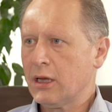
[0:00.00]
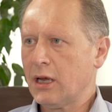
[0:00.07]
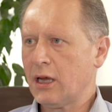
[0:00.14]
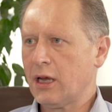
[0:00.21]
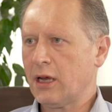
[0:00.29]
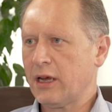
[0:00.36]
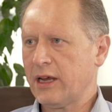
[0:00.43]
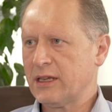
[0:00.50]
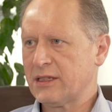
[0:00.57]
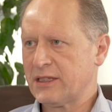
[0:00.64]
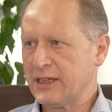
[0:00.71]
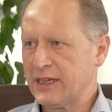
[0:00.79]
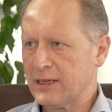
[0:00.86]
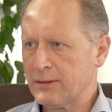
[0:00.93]
as
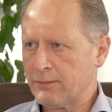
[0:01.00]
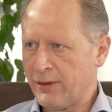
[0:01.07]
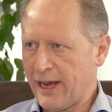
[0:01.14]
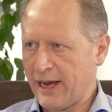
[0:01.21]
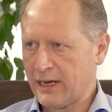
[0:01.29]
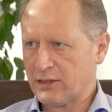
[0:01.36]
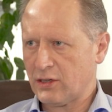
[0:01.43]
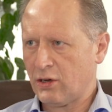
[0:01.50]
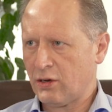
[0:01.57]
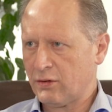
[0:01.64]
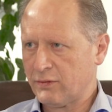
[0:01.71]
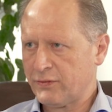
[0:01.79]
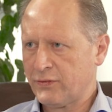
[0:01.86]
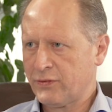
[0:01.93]
the impact
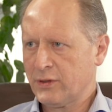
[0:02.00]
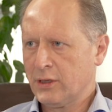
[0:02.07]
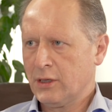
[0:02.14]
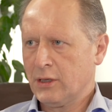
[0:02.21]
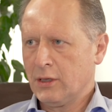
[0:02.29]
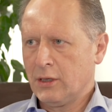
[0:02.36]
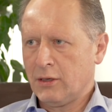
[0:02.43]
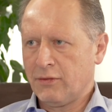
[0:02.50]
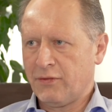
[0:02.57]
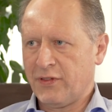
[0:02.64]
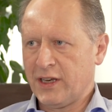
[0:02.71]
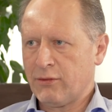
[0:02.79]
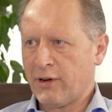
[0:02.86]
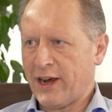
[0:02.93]
of
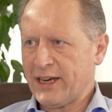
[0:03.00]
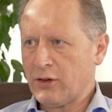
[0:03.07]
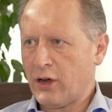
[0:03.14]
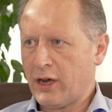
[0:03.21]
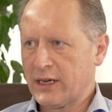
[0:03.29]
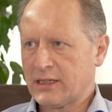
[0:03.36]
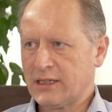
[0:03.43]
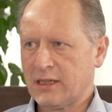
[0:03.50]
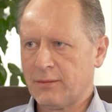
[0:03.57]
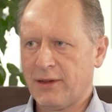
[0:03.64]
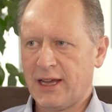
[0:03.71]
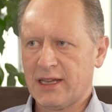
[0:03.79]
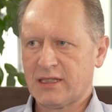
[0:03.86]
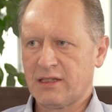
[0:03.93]
Fed rate hikes in the
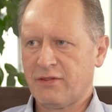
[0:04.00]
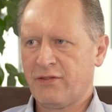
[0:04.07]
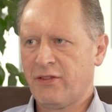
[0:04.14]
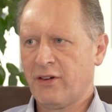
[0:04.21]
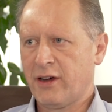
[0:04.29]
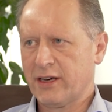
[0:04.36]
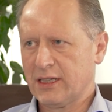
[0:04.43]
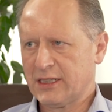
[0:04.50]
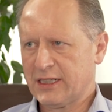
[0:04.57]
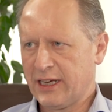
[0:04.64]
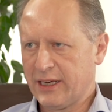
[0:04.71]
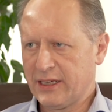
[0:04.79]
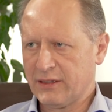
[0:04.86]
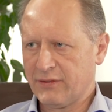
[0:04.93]
past are finally
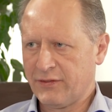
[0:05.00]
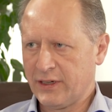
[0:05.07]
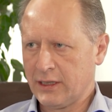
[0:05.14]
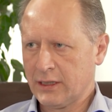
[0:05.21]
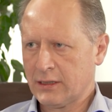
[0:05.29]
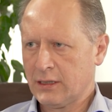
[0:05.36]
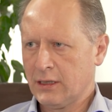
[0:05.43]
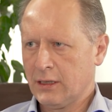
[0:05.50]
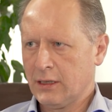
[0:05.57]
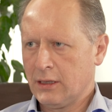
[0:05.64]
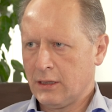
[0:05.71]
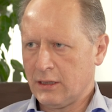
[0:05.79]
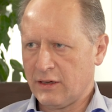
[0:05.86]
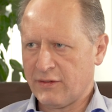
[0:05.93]
taking effect.
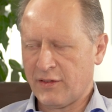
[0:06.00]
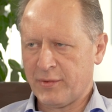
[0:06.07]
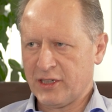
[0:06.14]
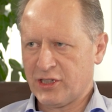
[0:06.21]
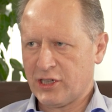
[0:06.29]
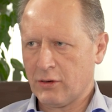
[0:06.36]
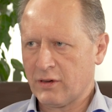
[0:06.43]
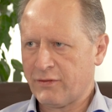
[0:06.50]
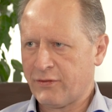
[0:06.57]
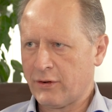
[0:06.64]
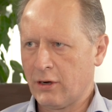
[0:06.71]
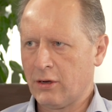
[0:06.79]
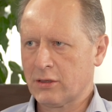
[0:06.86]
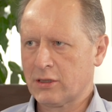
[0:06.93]
Now, they've been sheltered
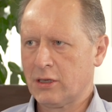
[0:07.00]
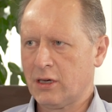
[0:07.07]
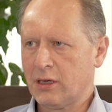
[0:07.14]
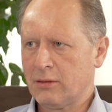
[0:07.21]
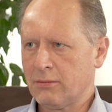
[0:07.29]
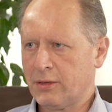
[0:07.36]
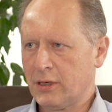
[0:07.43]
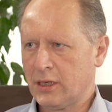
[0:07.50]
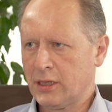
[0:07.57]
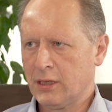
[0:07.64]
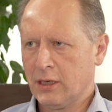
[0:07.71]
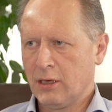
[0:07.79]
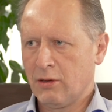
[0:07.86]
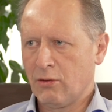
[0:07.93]
for a long time by
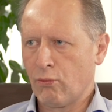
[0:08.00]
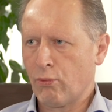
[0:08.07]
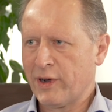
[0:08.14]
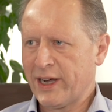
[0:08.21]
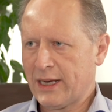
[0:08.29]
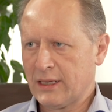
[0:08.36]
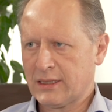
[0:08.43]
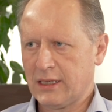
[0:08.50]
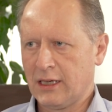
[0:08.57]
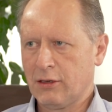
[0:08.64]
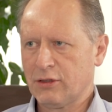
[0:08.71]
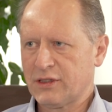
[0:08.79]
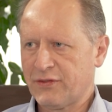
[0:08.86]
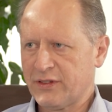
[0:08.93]
recklessly
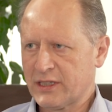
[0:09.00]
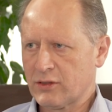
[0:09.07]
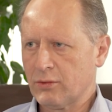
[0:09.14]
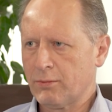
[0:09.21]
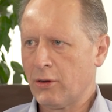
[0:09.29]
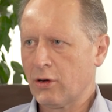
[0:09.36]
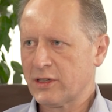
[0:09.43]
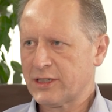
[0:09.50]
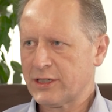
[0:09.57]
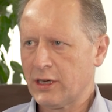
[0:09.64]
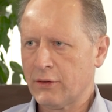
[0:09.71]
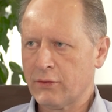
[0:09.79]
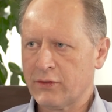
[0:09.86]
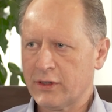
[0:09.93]
loose fiscal policy
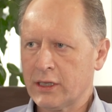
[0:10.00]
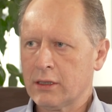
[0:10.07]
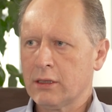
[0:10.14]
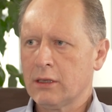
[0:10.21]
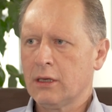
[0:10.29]
over there,